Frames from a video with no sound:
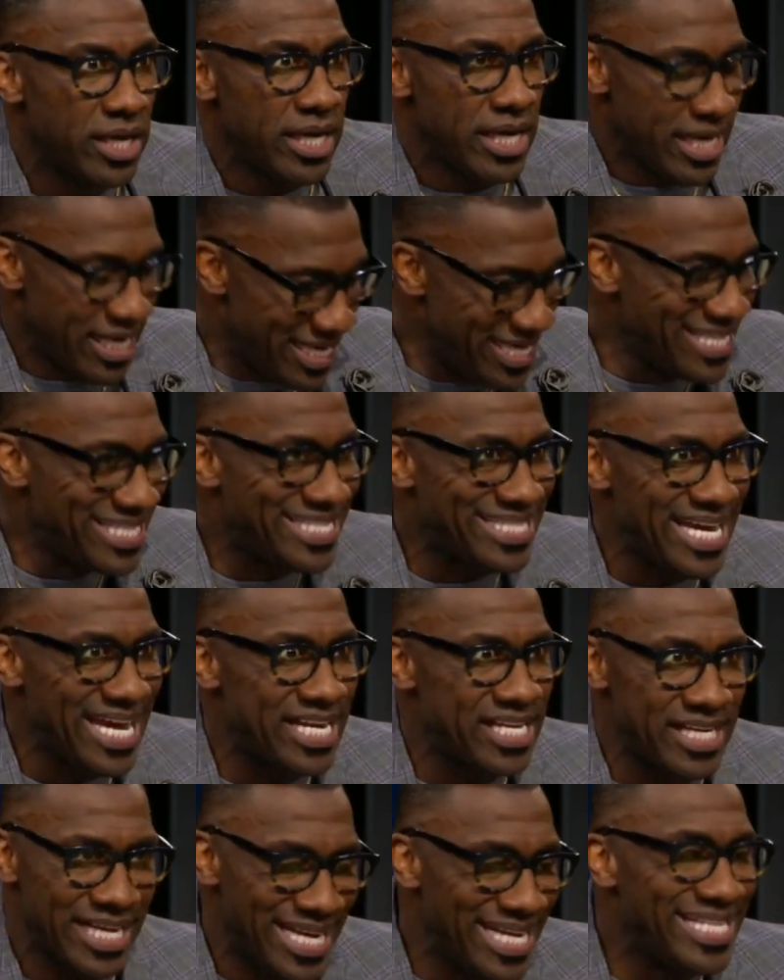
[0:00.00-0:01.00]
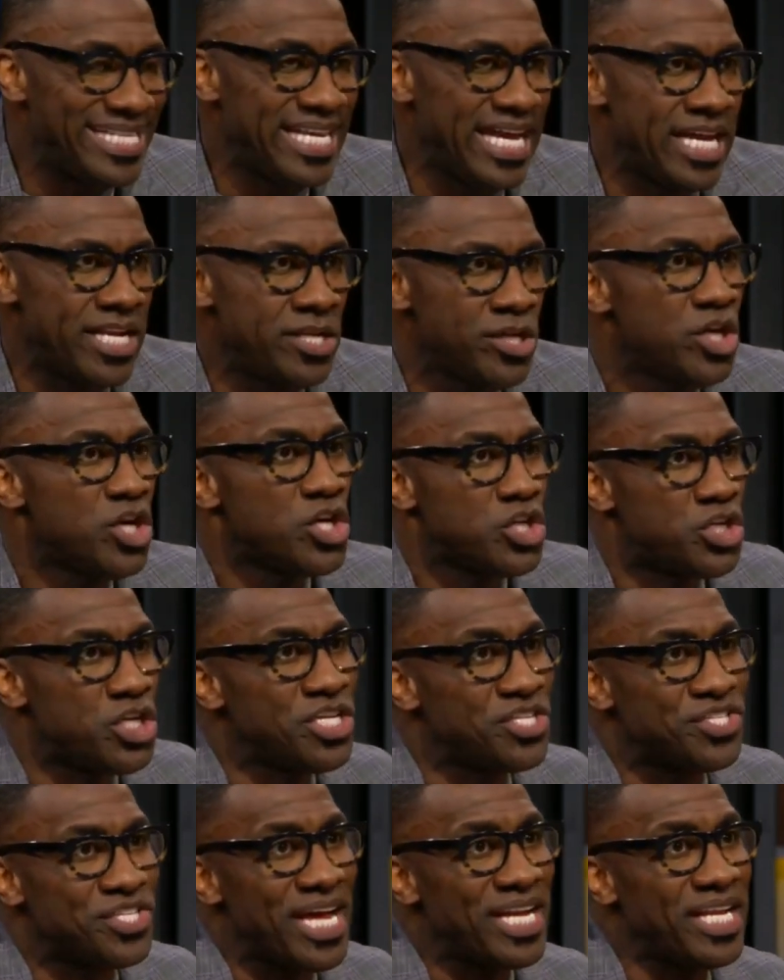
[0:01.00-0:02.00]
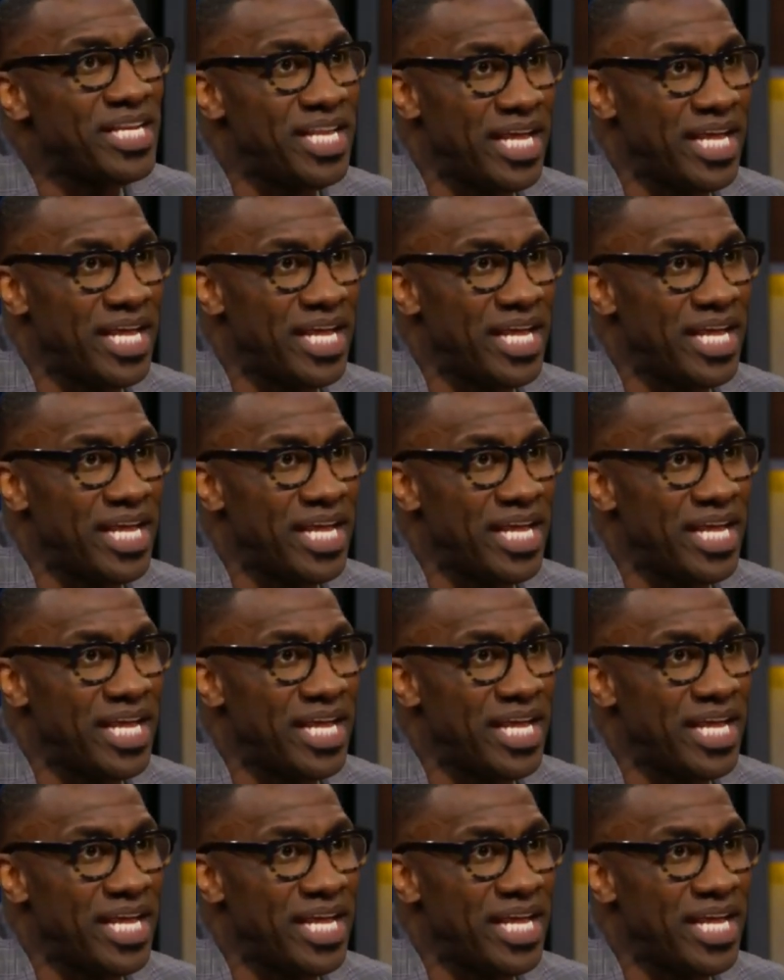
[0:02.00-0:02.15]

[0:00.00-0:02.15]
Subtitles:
He said he didn't. She said he did.